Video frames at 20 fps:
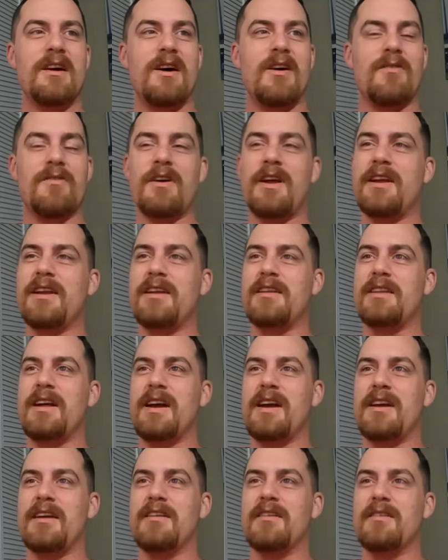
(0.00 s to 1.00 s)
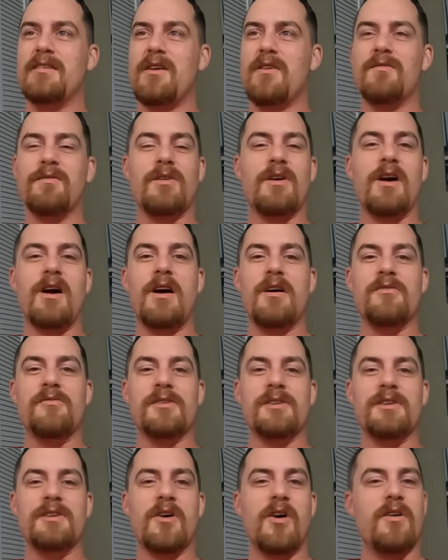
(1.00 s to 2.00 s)
already like over a
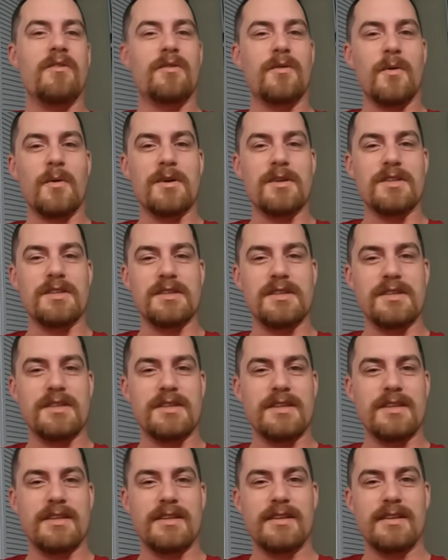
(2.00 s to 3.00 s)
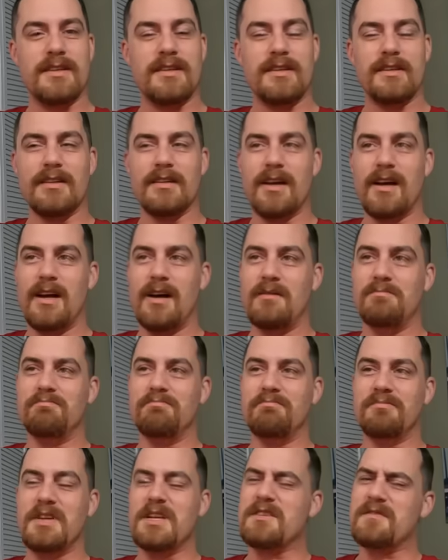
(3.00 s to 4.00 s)
hundred golf courses um,
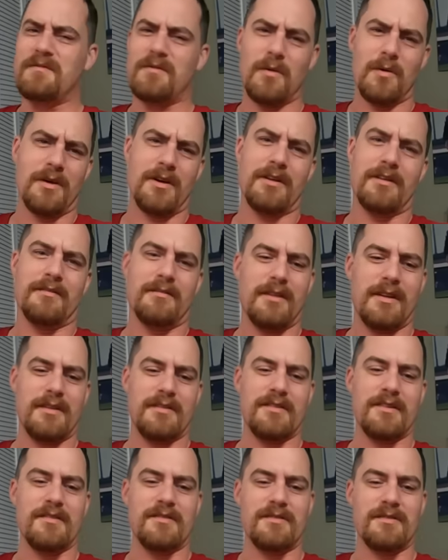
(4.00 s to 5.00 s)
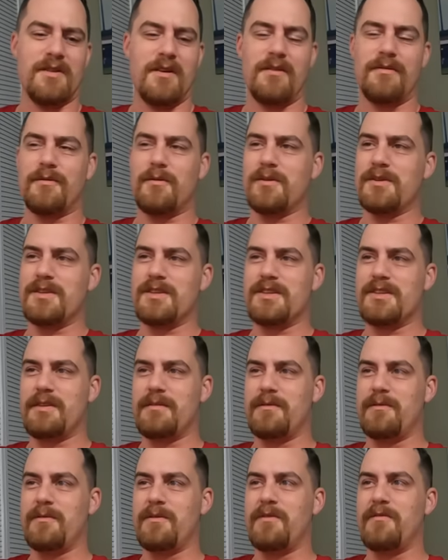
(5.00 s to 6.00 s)
it's Florida. There's golf courses
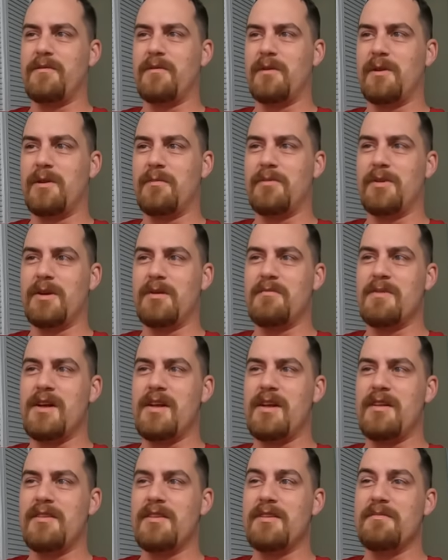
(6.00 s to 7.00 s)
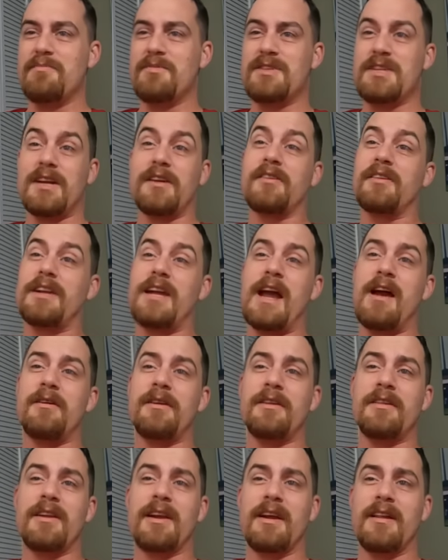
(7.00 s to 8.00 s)
everywhere in Florida, but in, my, in the particular
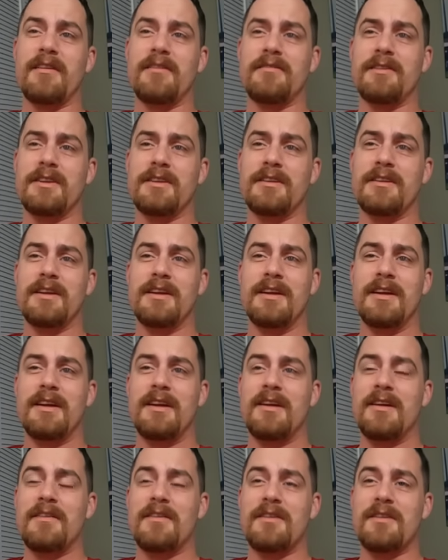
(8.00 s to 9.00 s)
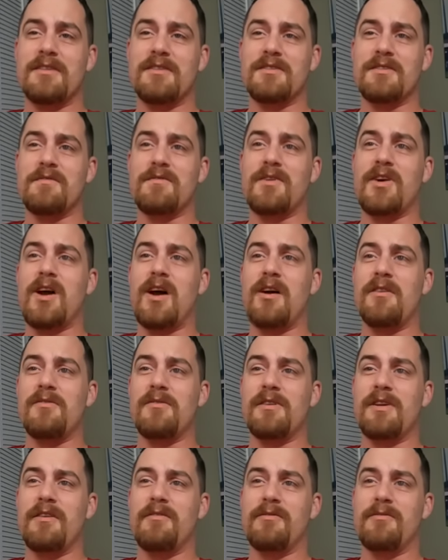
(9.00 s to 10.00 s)
county that I live in, there's over a
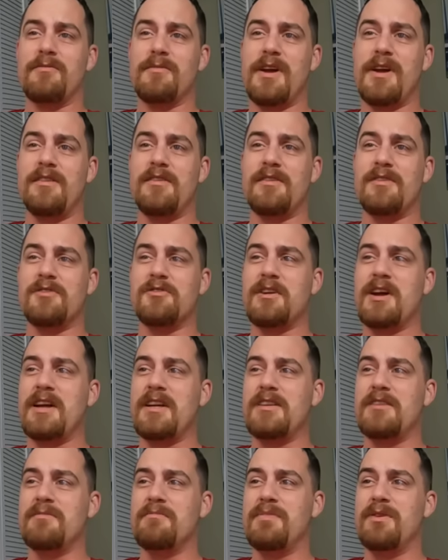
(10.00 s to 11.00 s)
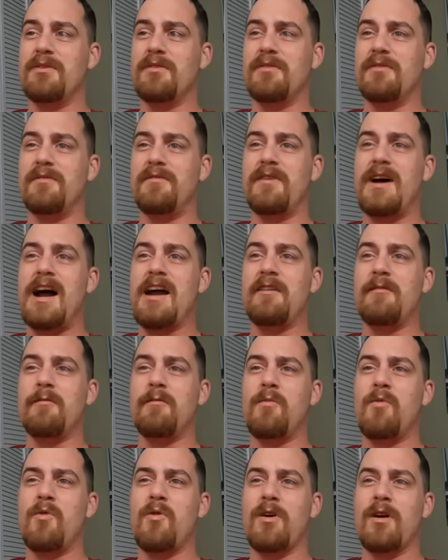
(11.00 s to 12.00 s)
hundred of them, and they're trying to build five
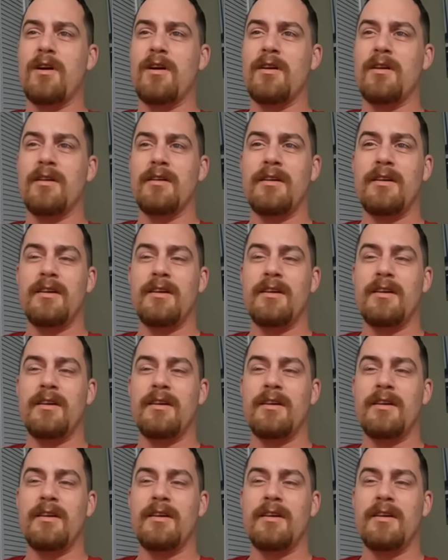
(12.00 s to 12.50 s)
more